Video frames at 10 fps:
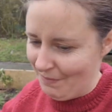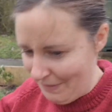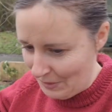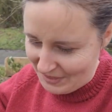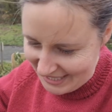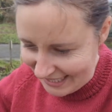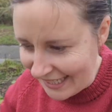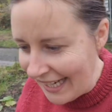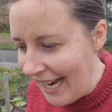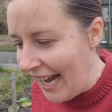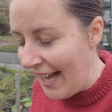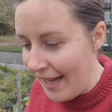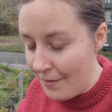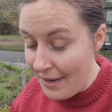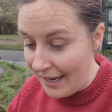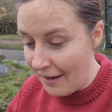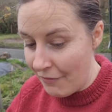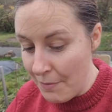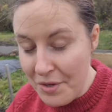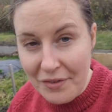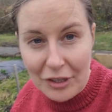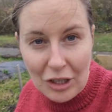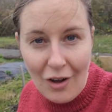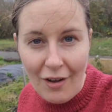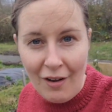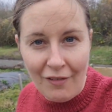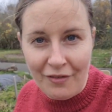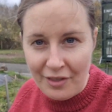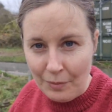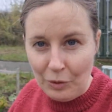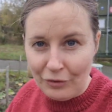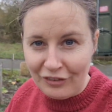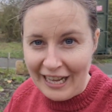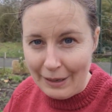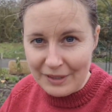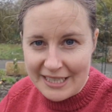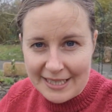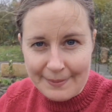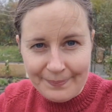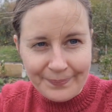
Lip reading: mostly, and I've removed a lot of the wallflowers,